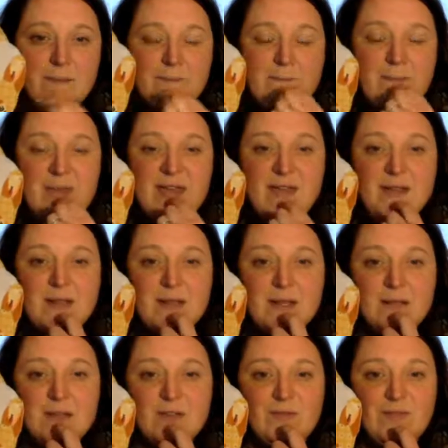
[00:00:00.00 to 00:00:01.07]
made
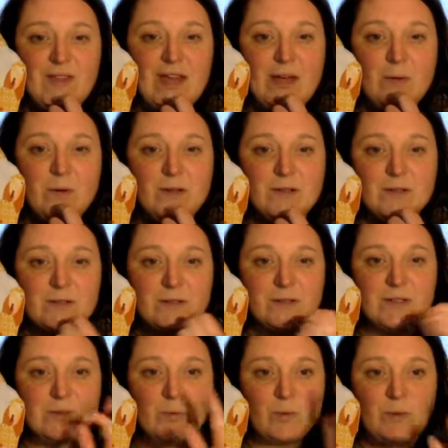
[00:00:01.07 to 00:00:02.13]
the
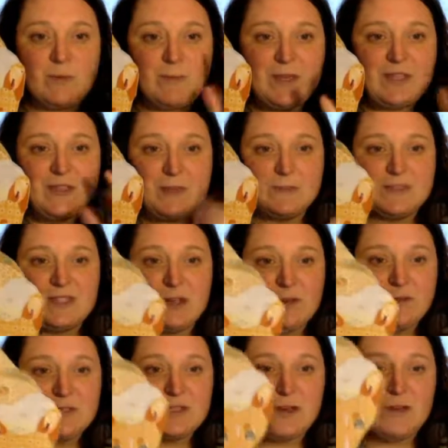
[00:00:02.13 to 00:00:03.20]
flowers repeat
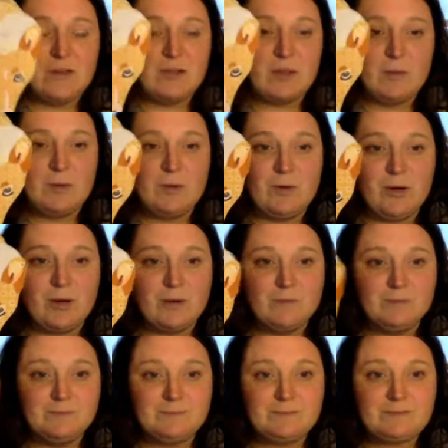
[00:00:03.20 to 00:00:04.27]
themselves on the computer
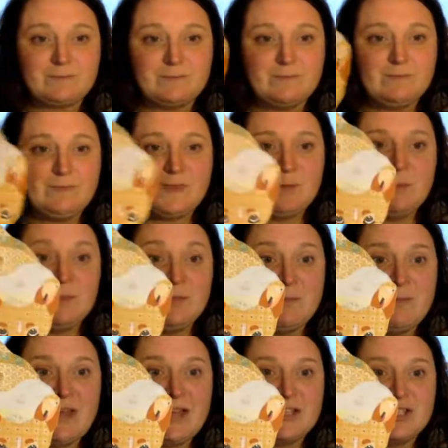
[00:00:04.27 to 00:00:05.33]
with the
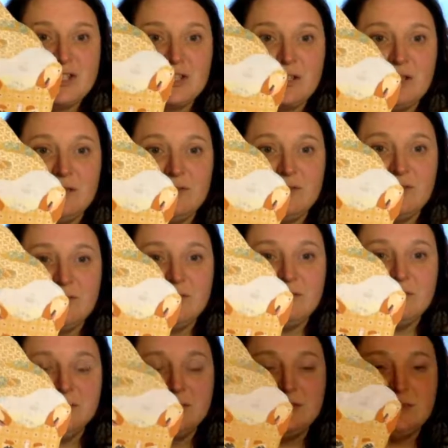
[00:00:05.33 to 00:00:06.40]
magic of
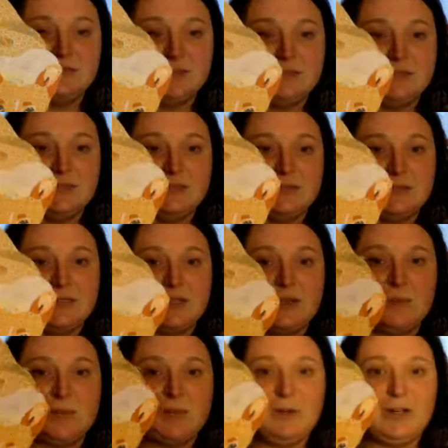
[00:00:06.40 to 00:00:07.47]
the
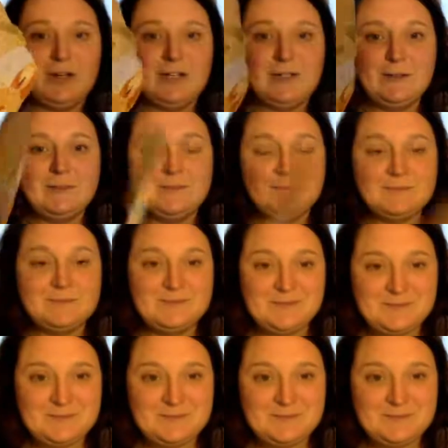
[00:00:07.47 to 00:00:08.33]
computer. The magic